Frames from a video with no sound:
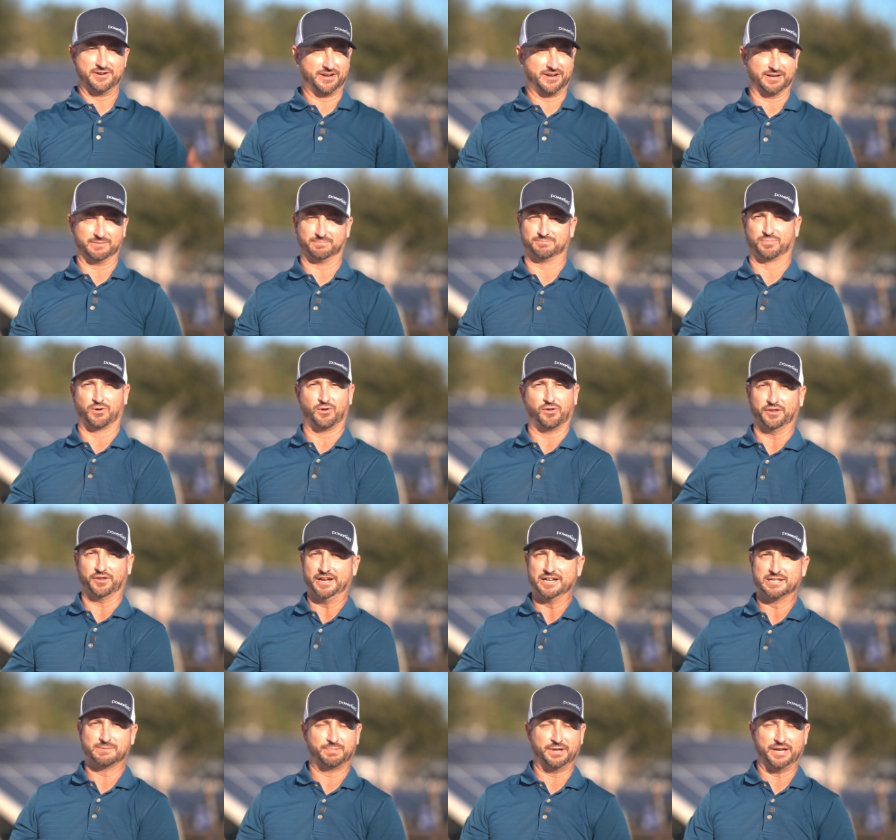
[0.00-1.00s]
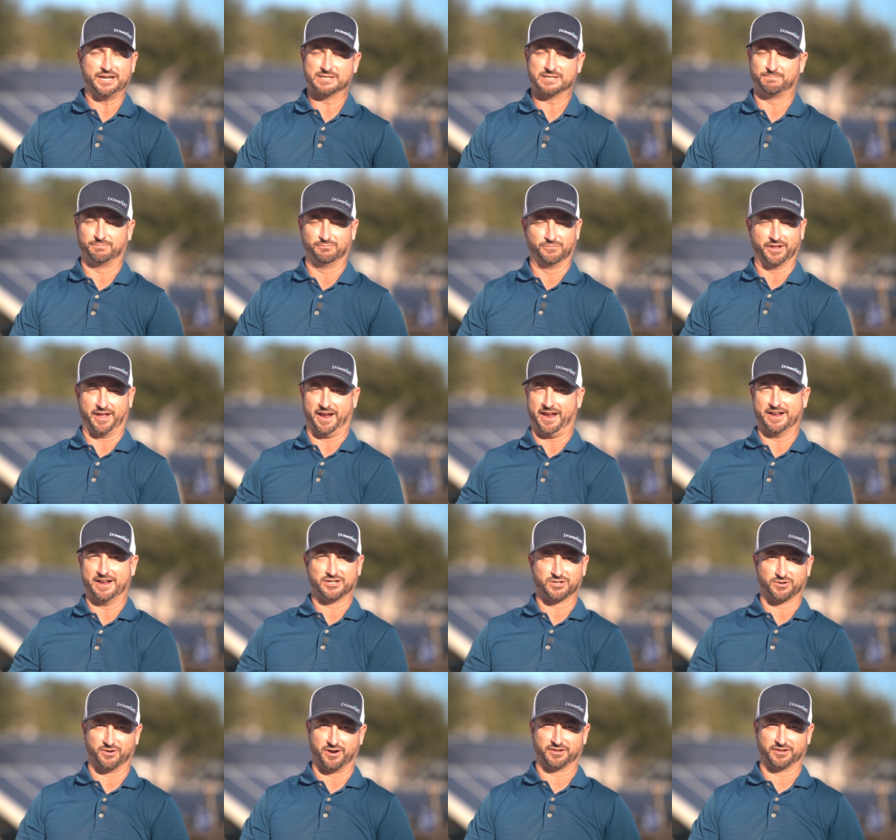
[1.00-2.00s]
you can pull each piece with a
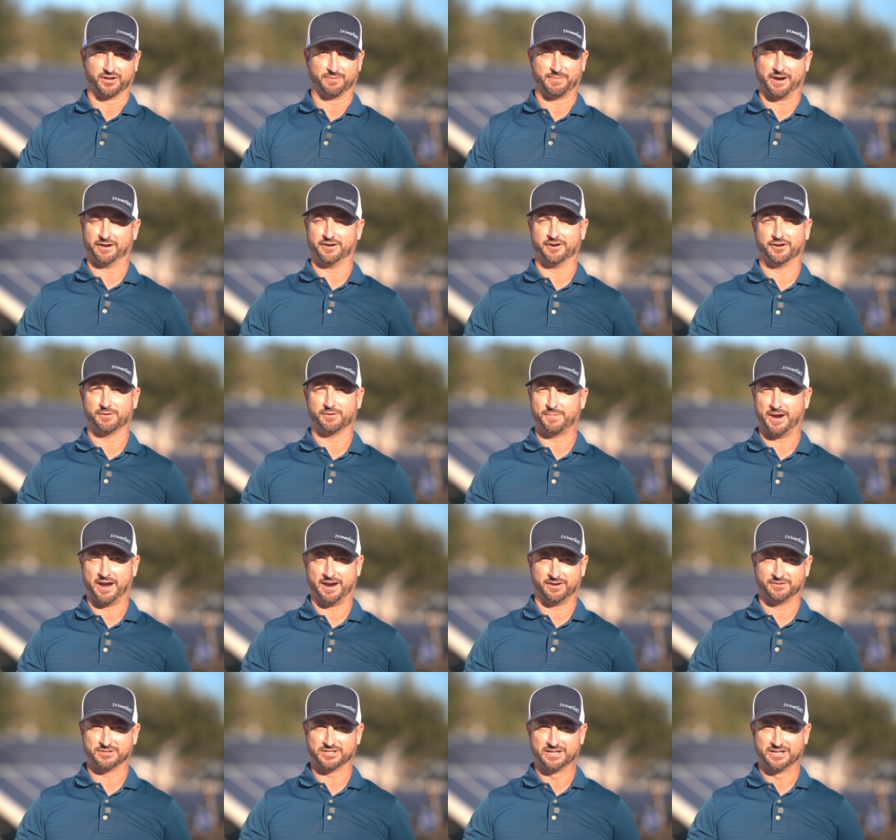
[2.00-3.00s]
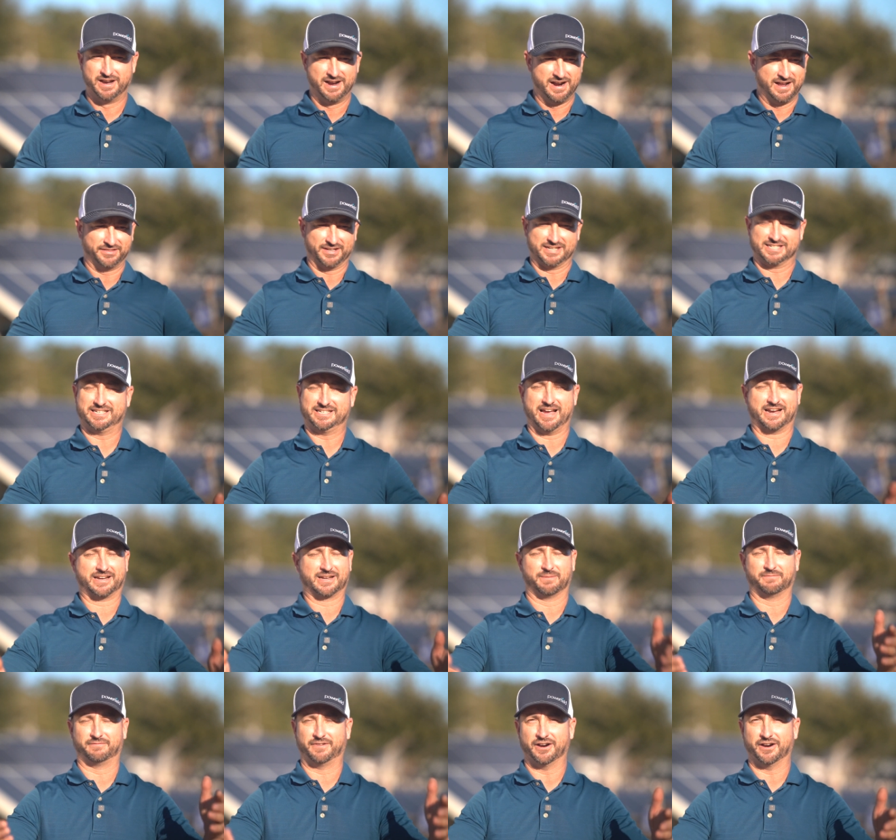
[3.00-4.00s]
hand truck. They're about 100 pounds. They
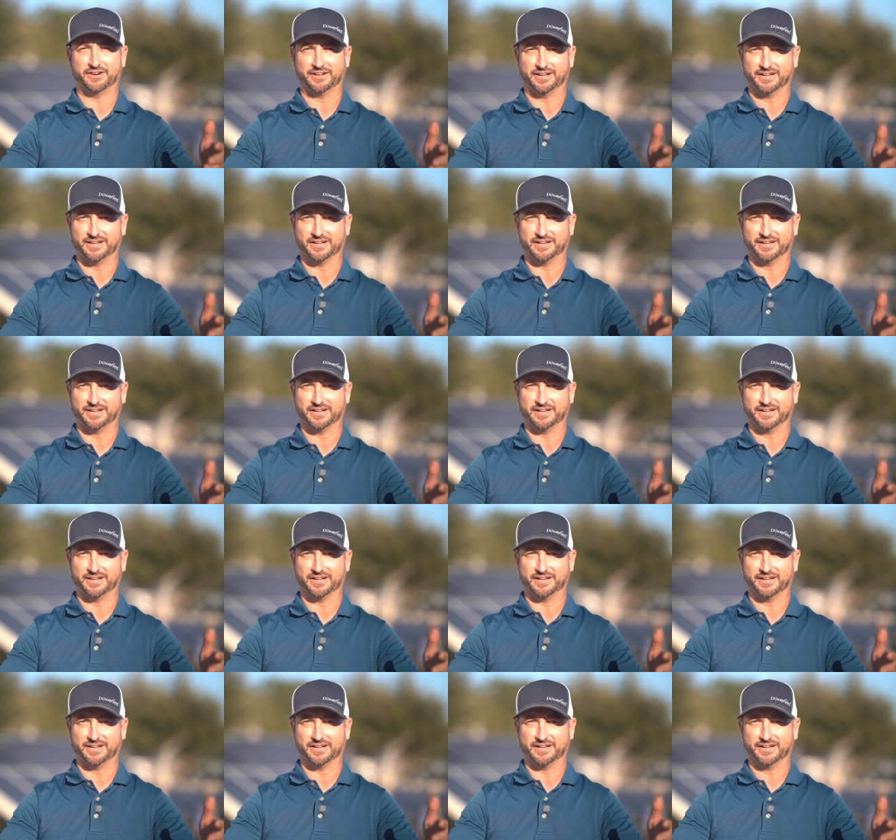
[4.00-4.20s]
stack up very